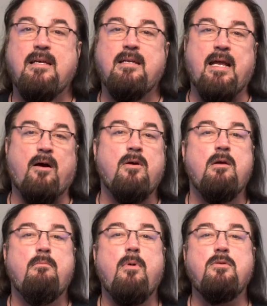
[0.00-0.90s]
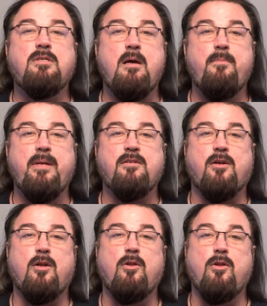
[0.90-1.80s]
Now, most companies are
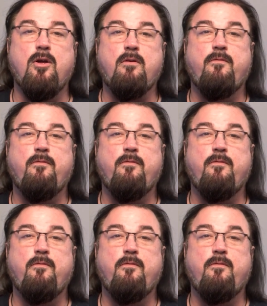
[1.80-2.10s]
going to look